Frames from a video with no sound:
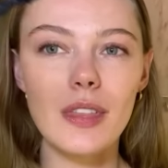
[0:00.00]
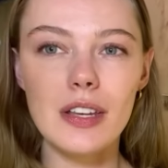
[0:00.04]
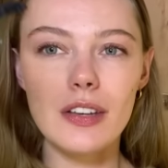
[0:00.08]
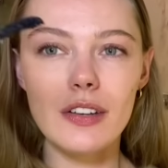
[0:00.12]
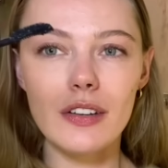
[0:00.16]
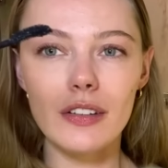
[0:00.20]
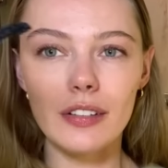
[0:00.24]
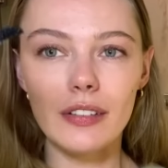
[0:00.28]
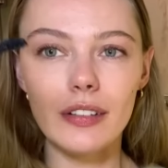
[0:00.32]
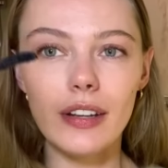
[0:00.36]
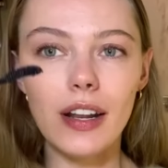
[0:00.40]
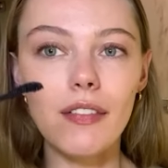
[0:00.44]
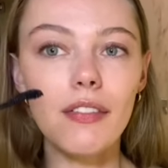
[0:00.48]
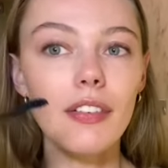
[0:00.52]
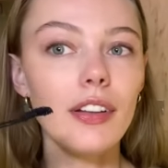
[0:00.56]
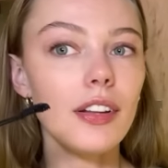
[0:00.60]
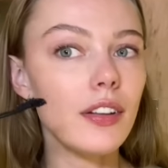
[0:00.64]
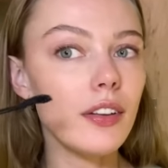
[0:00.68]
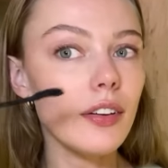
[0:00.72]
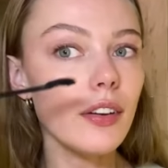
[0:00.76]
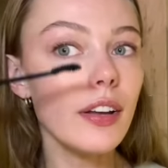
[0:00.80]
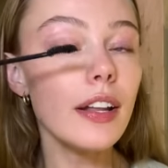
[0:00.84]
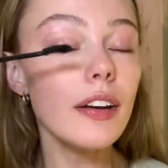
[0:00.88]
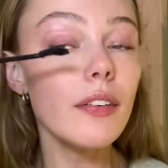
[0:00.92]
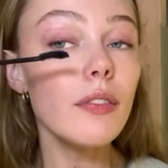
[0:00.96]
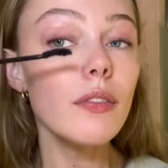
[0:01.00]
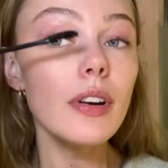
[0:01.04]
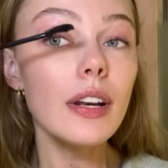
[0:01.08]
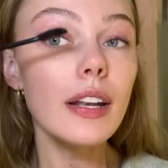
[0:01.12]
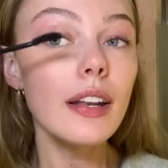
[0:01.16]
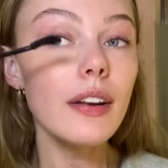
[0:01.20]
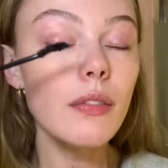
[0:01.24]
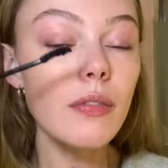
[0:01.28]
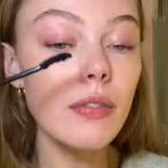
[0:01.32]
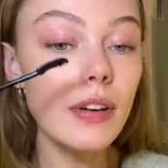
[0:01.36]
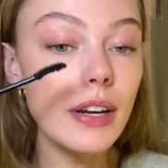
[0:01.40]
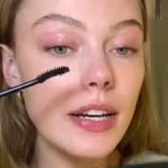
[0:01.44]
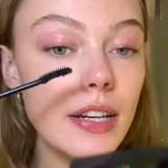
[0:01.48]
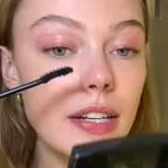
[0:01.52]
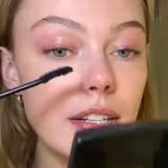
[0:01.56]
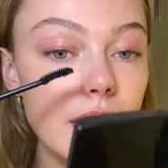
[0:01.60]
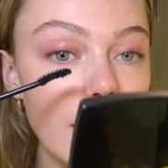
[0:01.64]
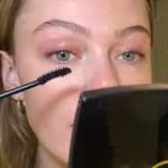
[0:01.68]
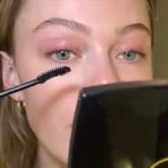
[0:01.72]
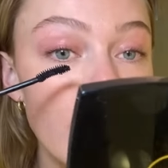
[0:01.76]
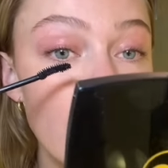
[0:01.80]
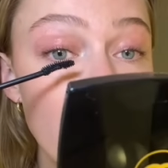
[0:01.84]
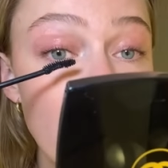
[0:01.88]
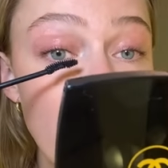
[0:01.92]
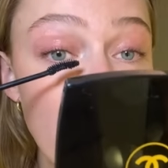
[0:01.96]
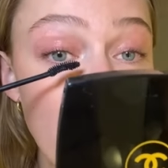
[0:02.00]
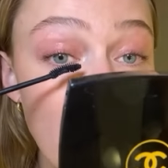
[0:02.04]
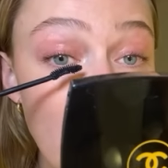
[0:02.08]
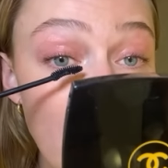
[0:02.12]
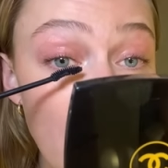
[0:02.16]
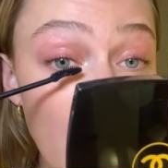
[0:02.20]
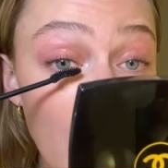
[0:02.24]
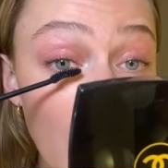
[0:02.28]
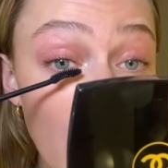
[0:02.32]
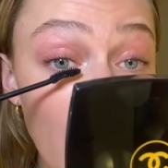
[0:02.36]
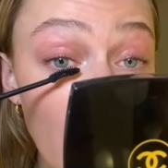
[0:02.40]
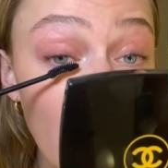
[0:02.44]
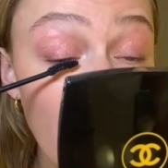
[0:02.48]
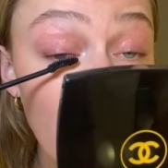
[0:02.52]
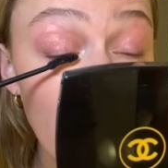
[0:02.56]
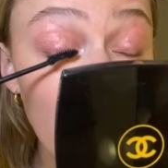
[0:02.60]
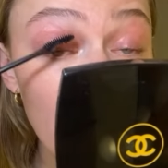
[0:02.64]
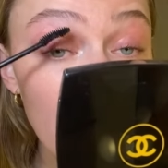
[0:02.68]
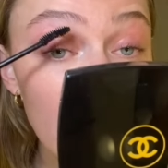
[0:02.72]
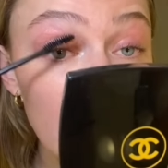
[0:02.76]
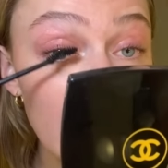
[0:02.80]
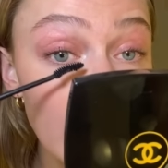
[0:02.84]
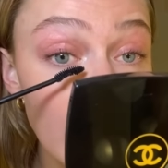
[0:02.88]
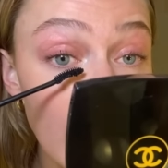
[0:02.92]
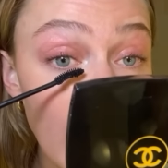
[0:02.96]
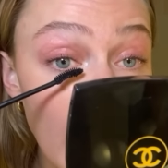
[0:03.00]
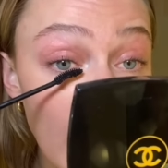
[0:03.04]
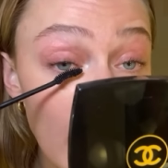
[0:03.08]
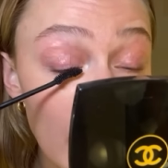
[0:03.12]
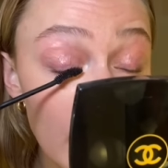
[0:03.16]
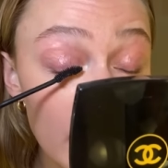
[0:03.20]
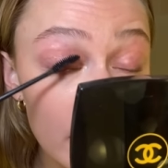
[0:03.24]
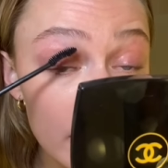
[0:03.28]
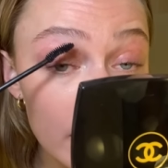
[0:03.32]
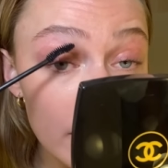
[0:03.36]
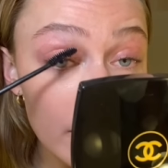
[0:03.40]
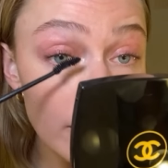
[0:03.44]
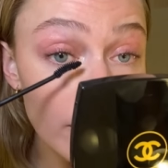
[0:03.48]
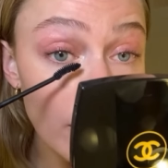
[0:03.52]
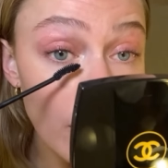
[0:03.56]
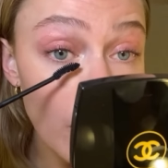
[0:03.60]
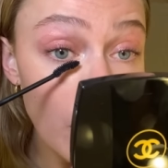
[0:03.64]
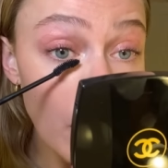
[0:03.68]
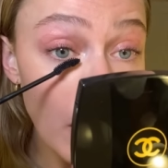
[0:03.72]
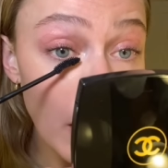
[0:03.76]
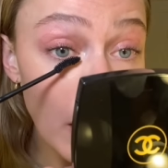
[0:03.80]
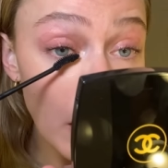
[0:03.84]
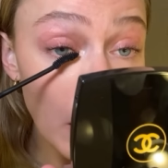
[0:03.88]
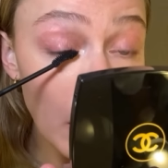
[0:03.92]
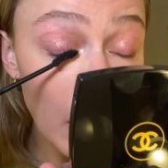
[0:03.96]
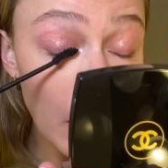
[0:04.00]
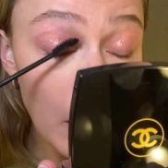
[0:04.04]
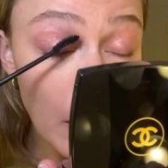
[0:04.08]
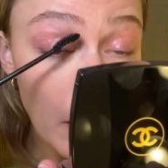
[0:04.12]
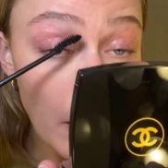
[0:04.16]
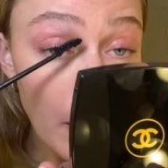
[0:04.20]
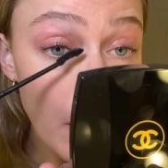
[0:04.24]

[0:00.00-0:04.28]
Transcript: just lovely. You can really reach everywhere. It lasts so well.